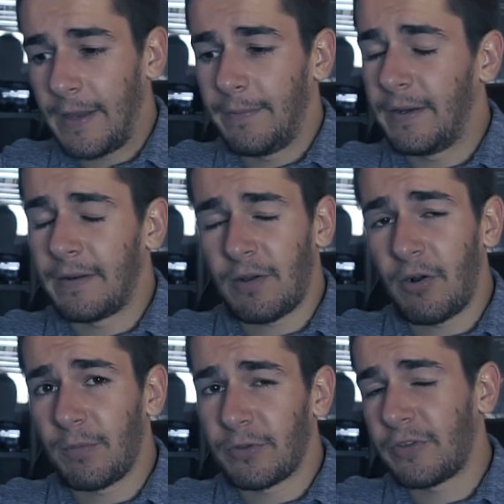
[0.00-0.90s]
I mean
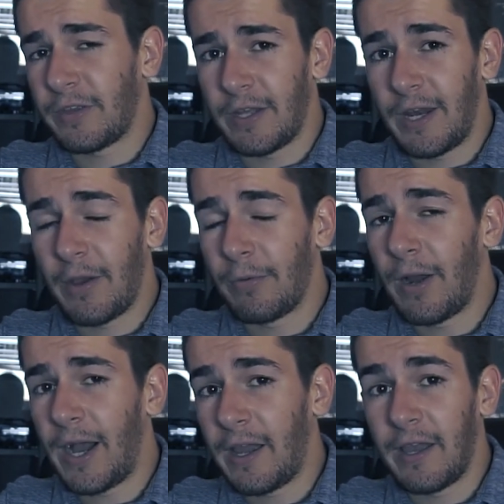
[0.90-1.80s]
almost
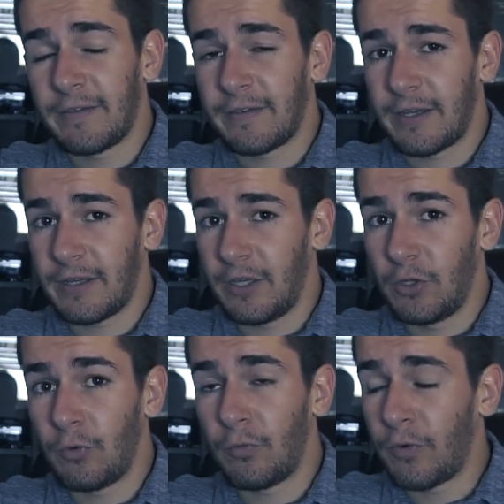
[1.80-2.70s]
never, I ask
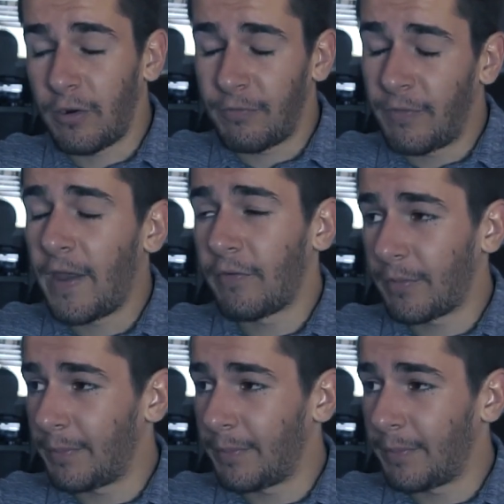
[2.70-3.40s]
you for a favor,